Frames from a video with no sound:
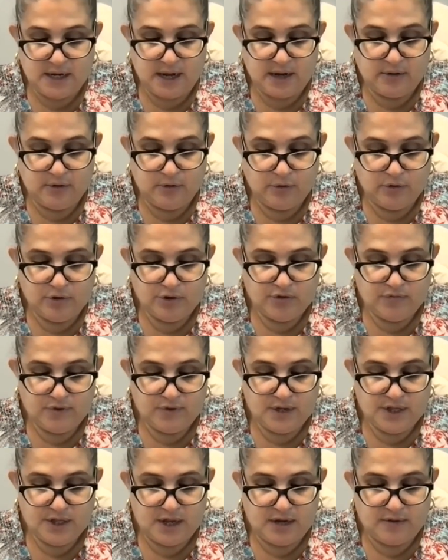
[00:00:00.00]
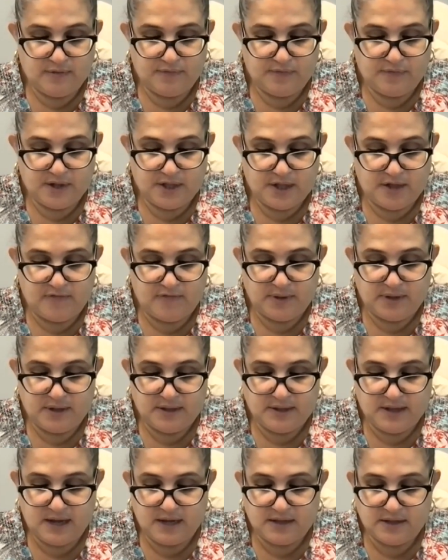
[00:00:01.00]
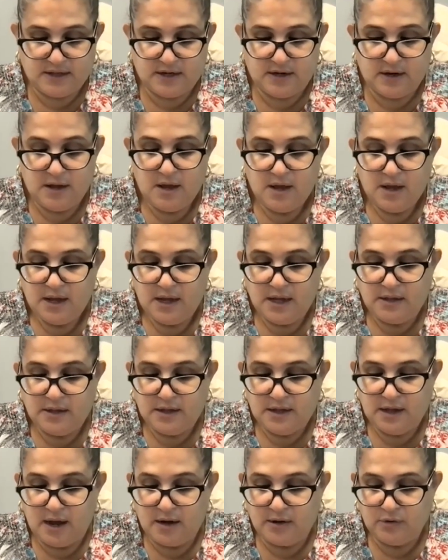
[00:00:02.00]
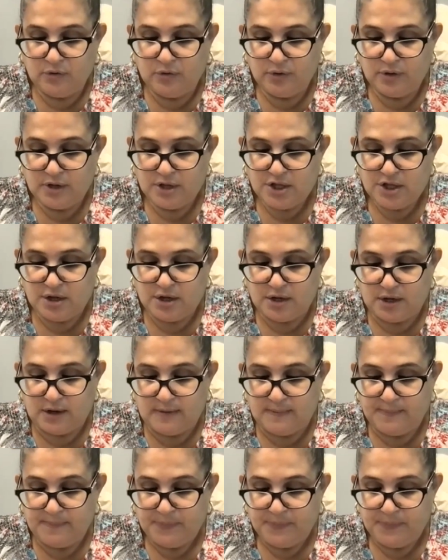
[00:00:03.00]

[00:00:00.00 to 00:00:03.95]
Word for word: and no serious side effects have been detected in the ongoing study